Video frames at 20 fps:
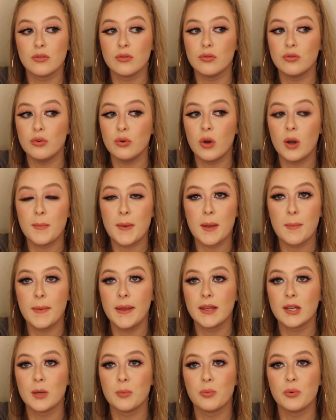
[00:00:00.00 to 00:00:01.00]
do all my
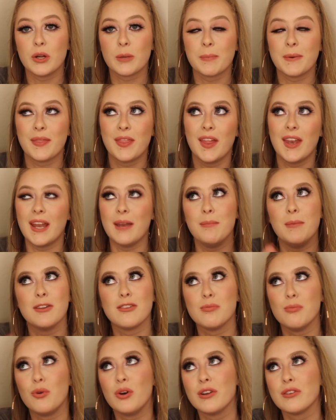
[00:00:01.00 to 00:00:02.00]
makeup work, but then I'd
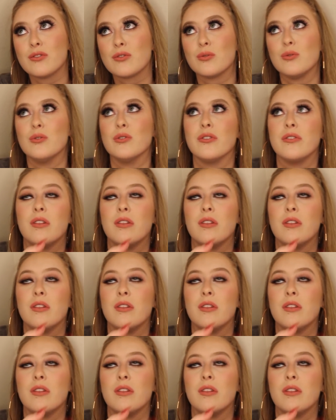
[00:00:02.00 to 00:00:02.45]
miss more school,